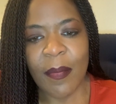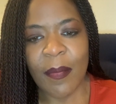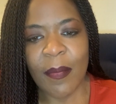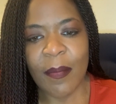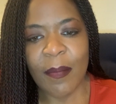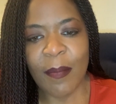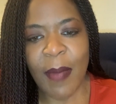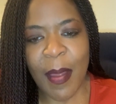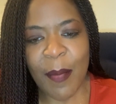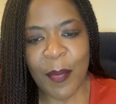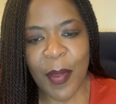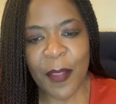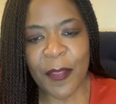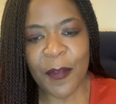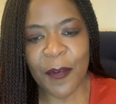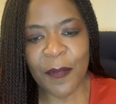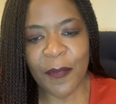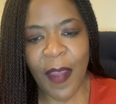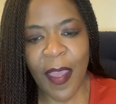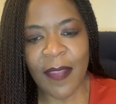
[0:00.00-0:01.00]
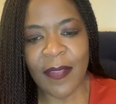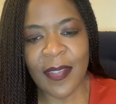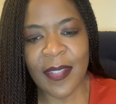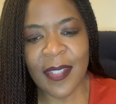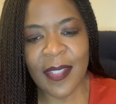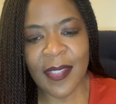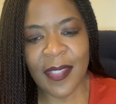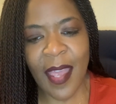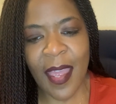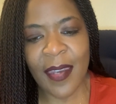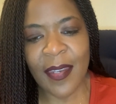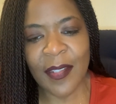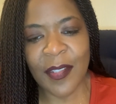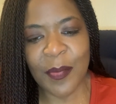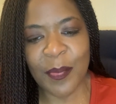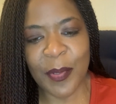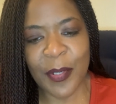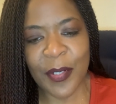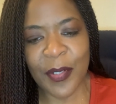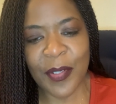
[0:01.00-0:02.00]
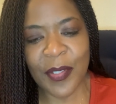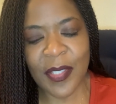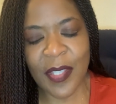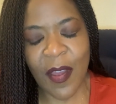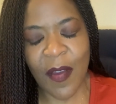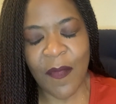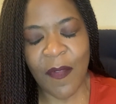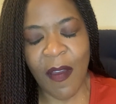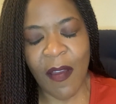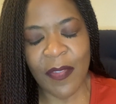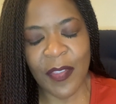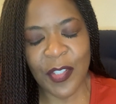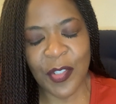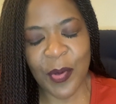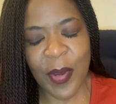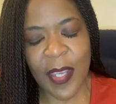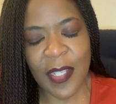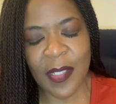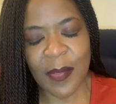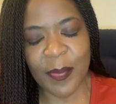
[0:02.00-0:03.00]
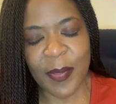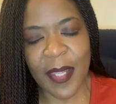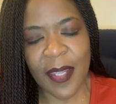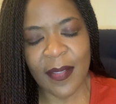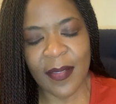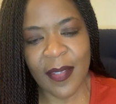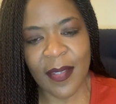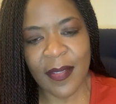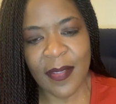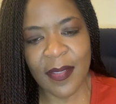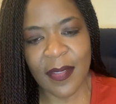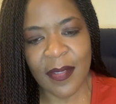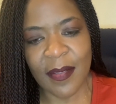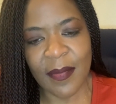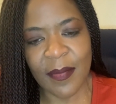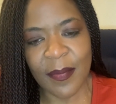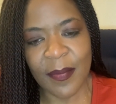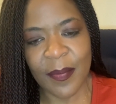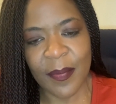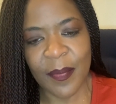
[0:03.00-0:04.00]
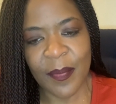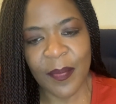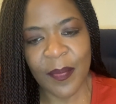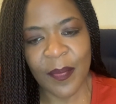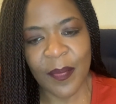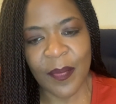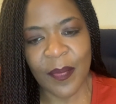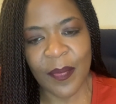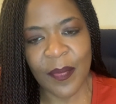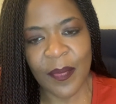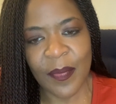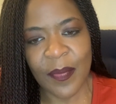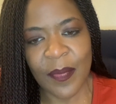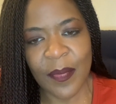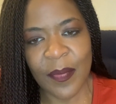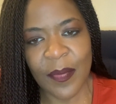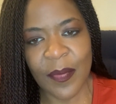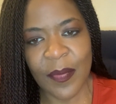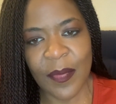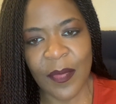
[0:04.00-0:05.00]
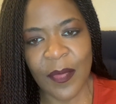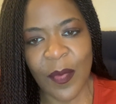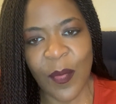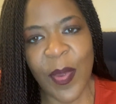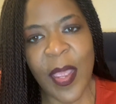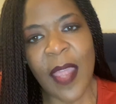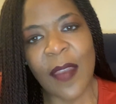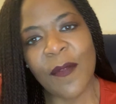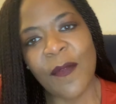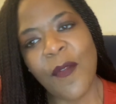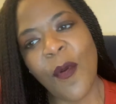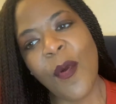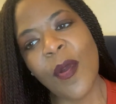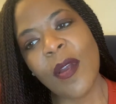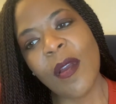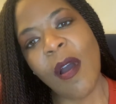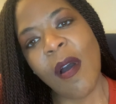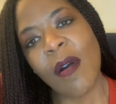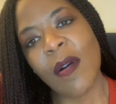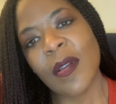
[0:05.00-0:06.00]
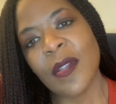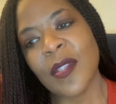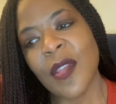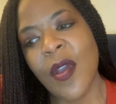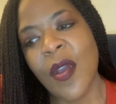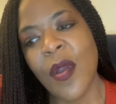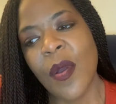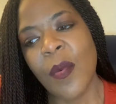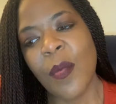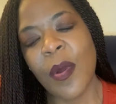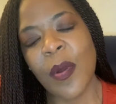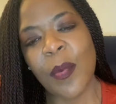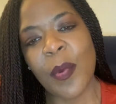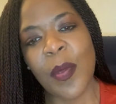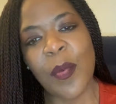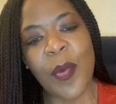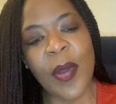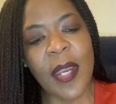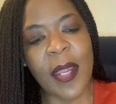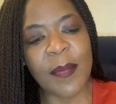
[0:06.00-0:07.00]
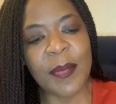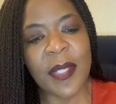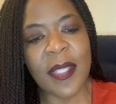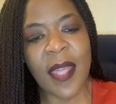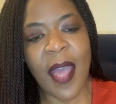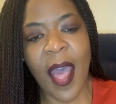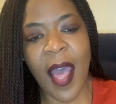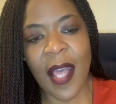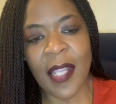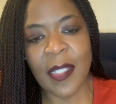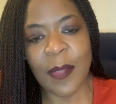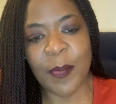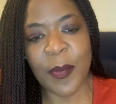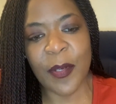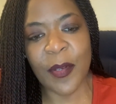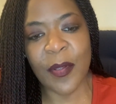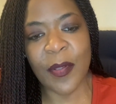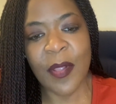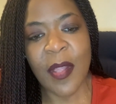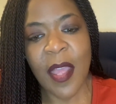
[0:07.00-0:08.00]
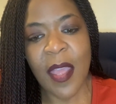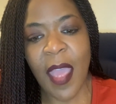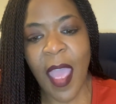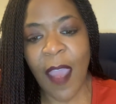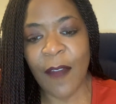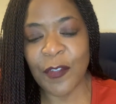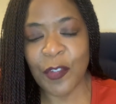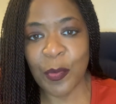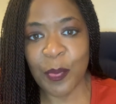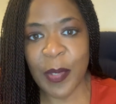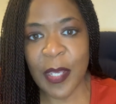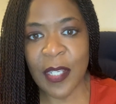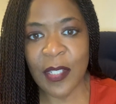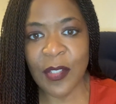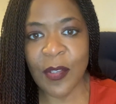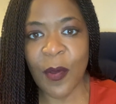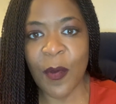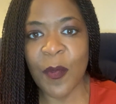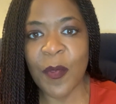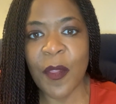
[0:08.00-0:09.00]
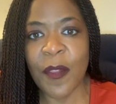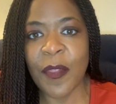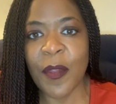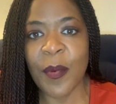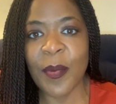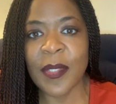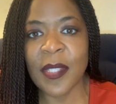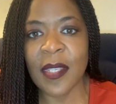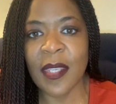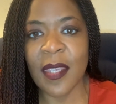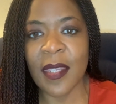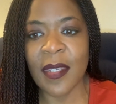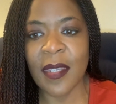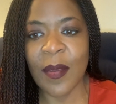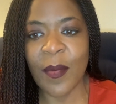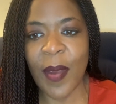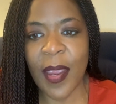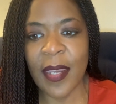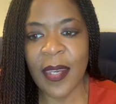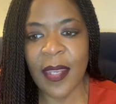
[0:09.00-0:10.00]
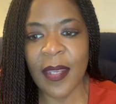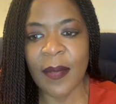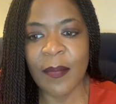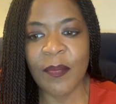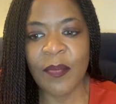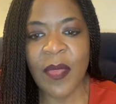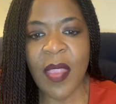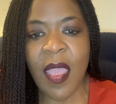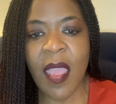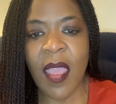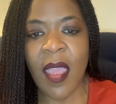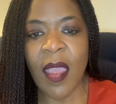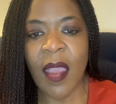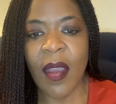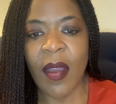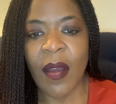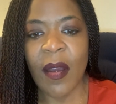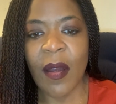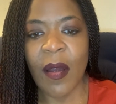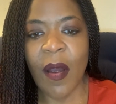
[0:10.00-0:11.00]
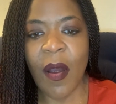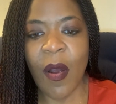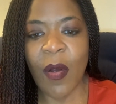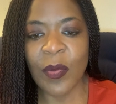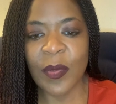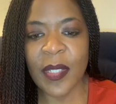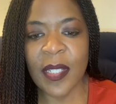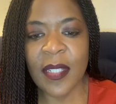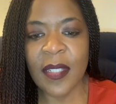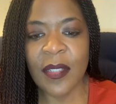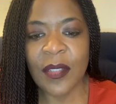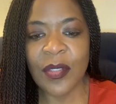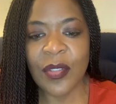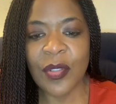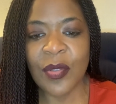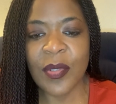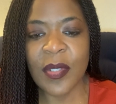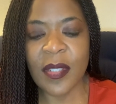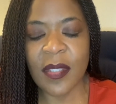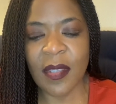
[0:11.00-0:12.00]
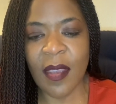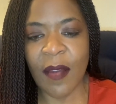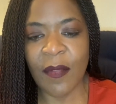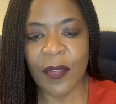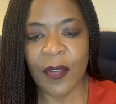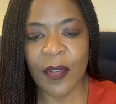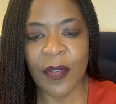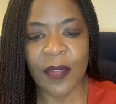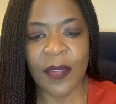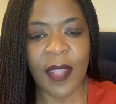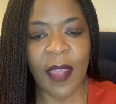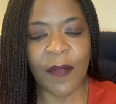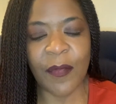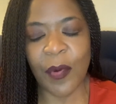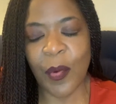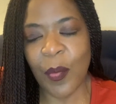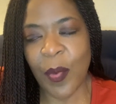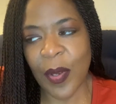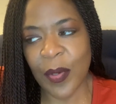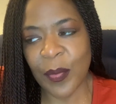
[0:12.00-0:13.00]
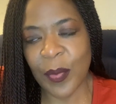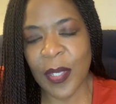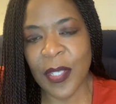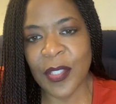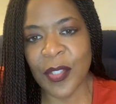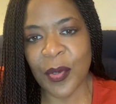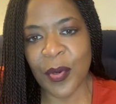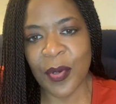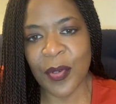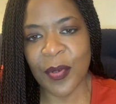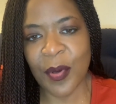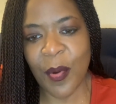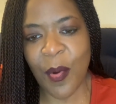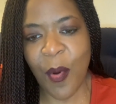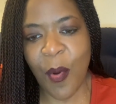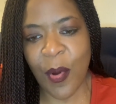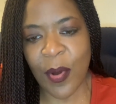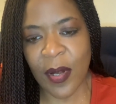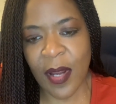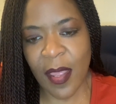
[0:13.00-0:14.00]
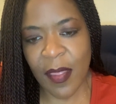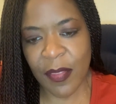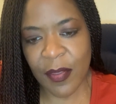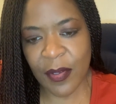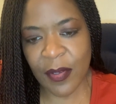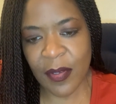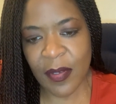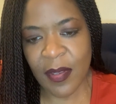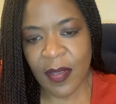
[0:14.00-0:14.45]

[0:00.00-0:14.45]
my mother finally decided to put herself on the transplant list. We had 4 calls where we went up to the hospital after being told that there was a kidney waiting, only to discover that for one reason or another,